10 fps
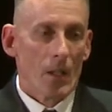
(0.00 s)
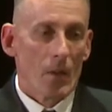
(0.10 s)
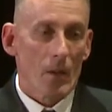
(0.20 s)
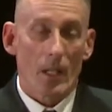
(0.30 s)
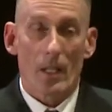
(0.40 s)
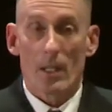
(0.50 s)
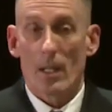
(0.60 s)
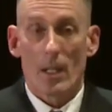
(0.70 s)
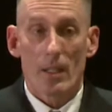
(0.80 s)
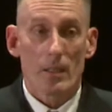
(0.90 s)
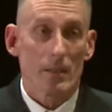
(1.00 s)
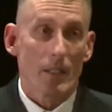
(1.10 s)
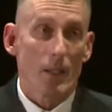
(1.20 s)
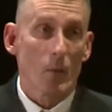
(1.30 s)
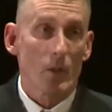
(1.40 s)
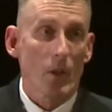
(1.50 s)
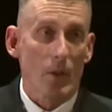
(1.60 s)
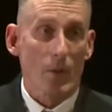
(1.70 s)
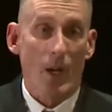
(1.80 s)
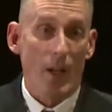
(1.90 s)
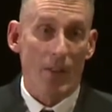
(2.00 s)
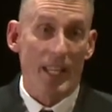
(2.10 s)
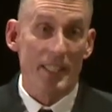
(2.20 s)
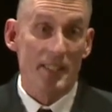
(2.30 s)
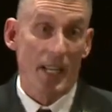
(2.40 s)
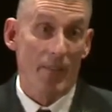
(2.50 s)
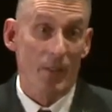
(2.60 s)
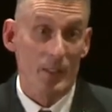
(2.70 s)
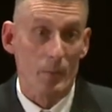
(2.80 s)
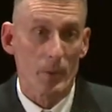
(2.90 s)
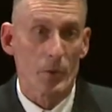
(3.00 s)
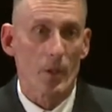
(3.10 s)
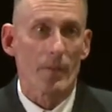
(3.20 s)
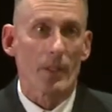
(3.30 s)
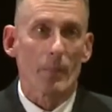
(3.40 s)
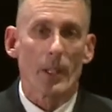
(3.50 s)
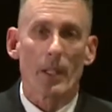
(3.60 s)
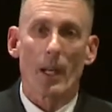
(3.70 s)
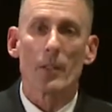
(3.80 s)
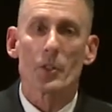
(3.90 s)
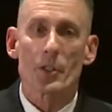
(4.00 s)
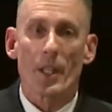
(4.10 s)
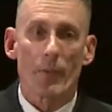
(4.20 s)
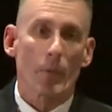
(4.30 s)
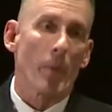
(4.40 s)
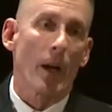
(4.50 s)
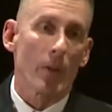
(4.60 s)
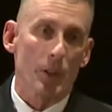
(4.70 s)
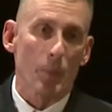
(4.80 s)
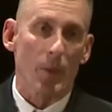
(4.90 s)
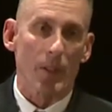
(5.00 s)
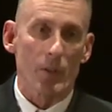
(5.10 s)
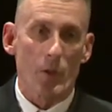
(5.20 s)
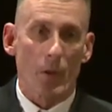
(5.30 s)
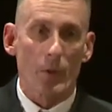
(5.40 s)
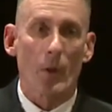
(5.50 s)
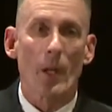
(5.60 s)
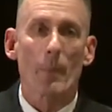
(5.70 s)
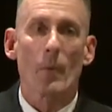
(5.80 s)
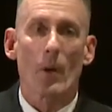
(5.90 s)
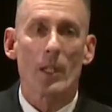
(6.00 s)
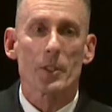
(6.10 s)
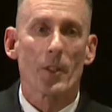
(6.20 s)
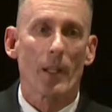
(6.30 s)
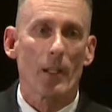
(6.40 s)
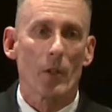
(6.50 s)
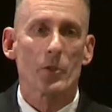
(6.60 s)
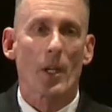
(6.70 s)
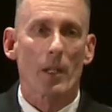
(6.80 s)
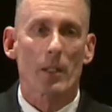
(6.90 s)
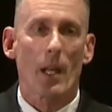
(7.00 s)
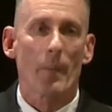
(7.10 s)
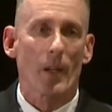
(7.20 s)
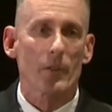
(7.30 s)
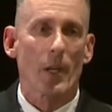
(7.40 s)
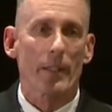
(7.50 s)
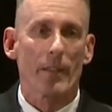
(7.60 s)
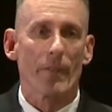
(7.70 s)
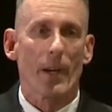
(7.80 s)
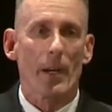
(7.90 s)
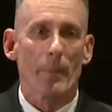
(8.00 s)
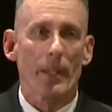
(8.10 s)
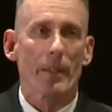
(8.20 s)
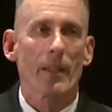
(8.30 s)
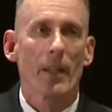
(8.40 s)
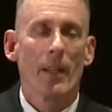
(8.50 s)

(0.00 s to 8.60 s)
Well, I, I won't go to how the next conflict will be driven, but I'll just tell you from my own experience. You know, growing up in Washington, you'll talk climate, I'll talk environment.